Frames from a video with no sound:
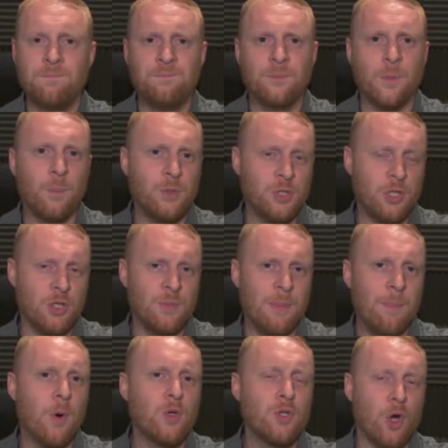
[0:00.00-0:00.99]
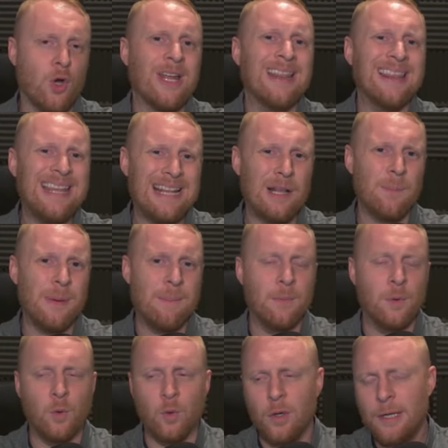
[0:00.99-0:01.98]
excuse me, push on a little bit
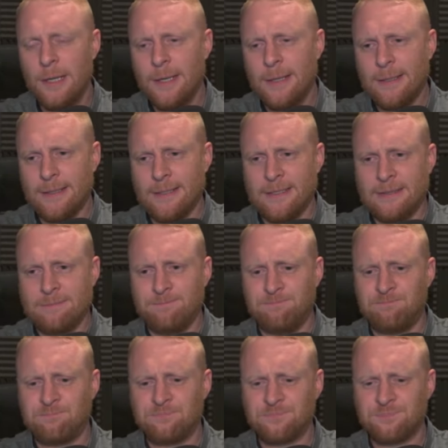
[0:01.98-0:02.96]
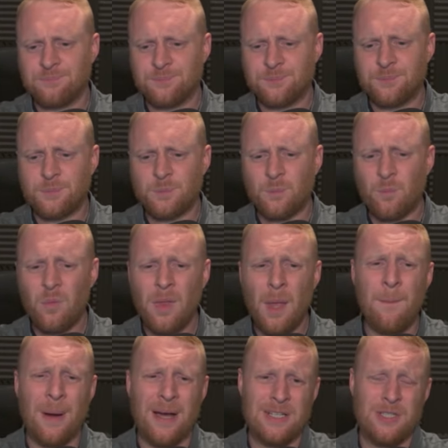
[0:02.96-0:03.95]
more. Um,
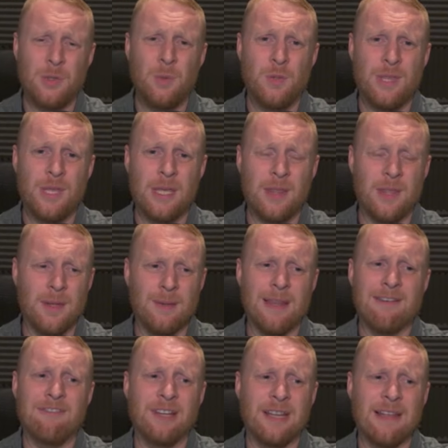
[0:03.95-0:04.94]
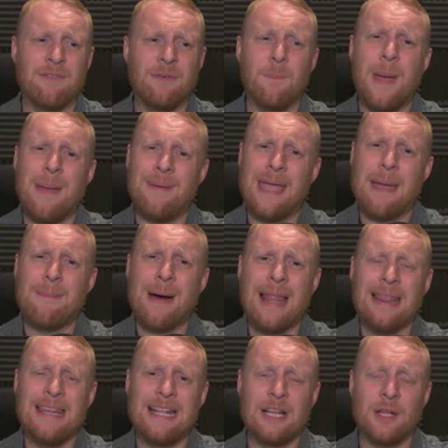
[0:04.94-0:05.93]
but I do think that level 11 maybe came
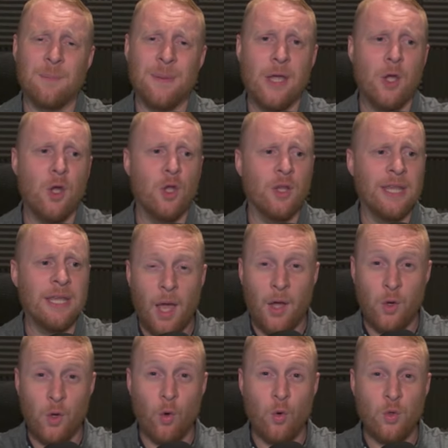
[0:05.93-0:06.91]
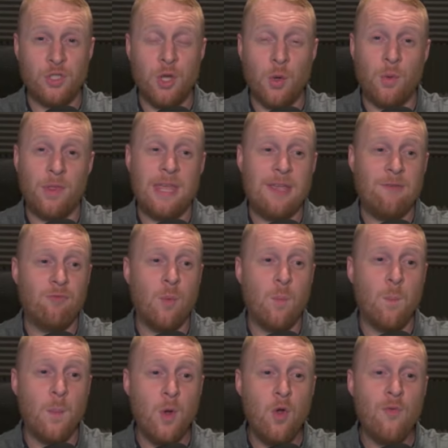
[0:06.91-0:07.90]
out a little bit early. And also the
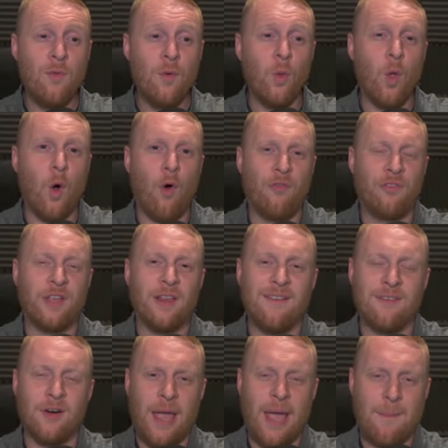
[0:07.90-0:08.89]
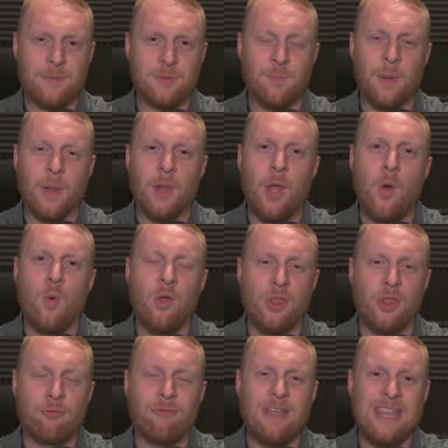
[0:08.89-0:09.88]
removal of the level caps below
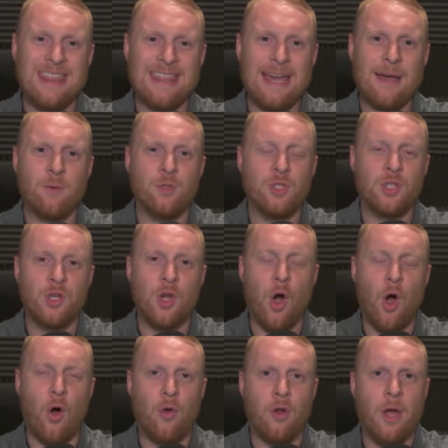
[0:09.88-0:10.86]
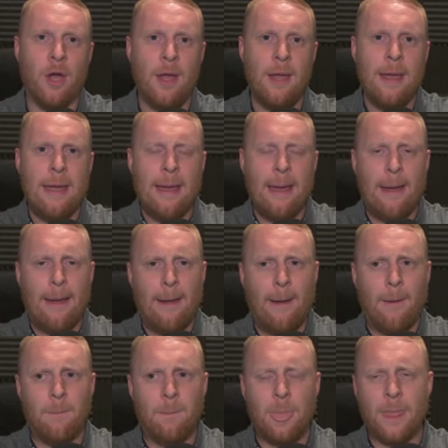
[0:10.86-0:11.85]
3000 honour
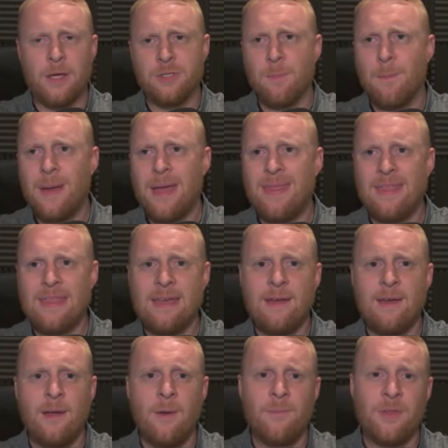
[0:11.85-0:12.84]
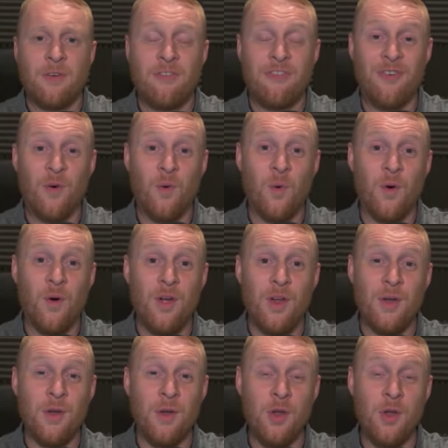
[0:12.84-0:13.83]
um, has meant that for
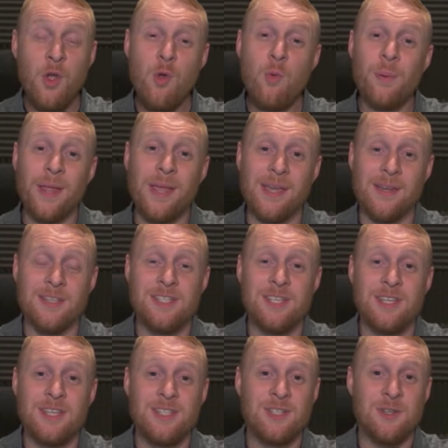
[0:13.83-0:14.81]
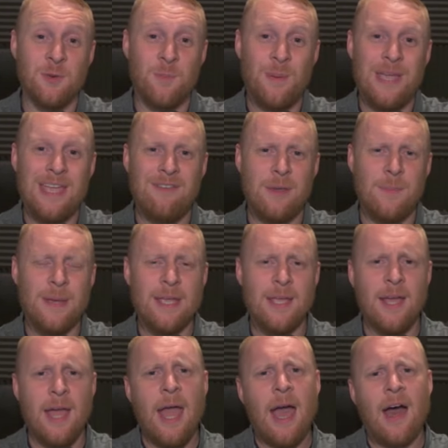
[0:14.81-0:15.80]
new players to
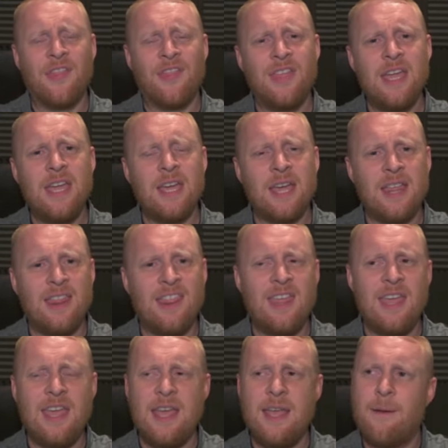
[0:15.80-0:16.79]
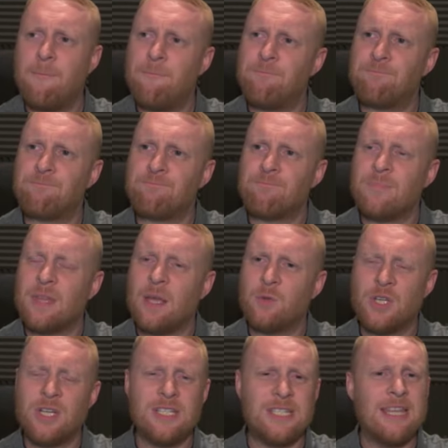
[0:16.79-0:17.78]
PvP, I think the, I
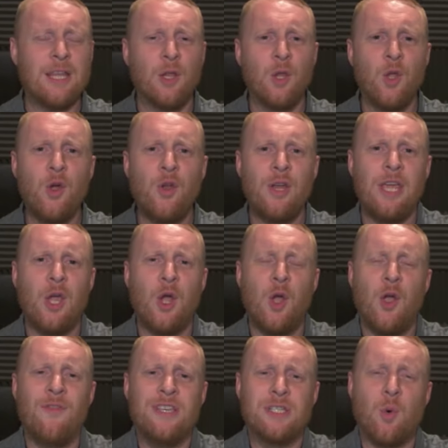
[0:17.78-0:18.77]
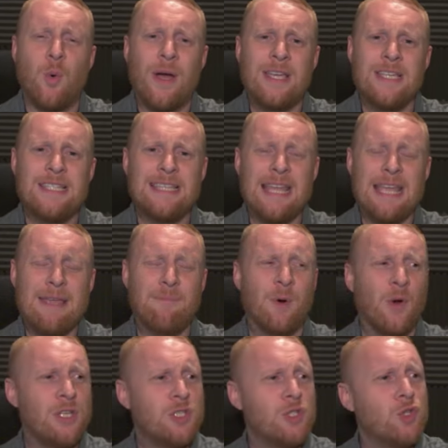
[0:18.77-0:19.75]
was going to say the learning curve is quite steep,
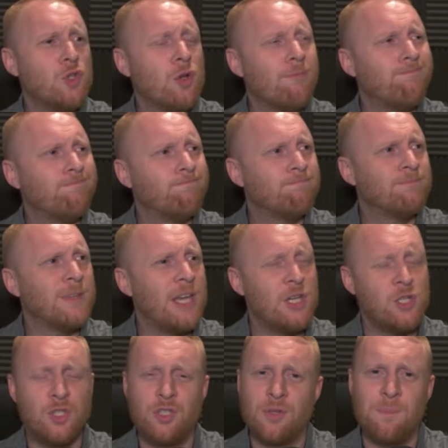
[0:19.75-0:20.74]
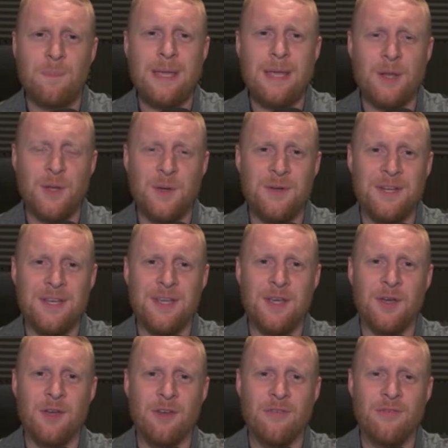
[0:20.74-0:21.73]
but it's not, it shouldn't be a learning
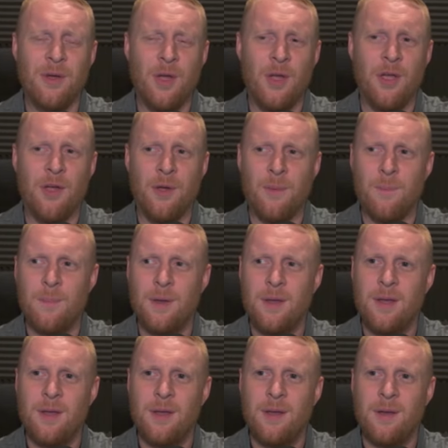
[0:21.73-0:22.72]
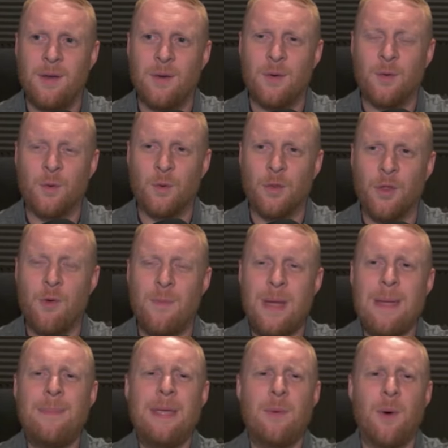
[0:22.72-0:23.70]
curve. Um, although
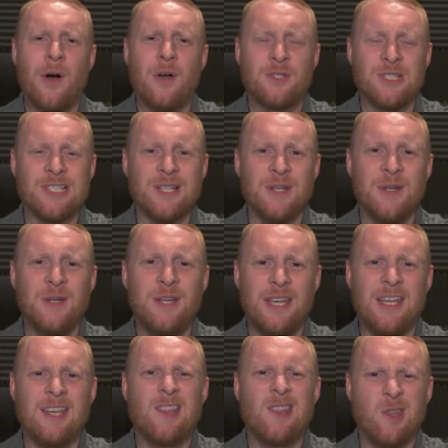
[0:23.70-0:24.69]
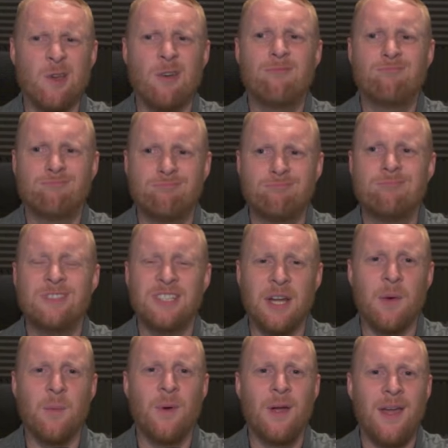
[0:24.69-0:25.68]
maybe you are just learning that, you
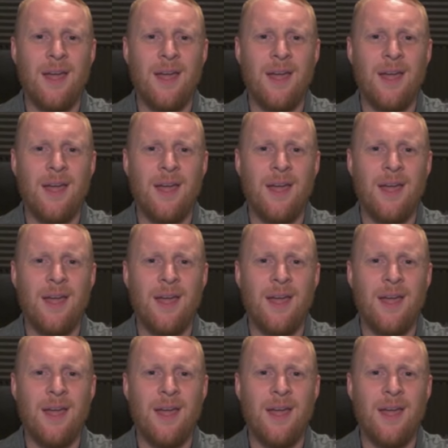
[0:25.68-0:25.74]
know,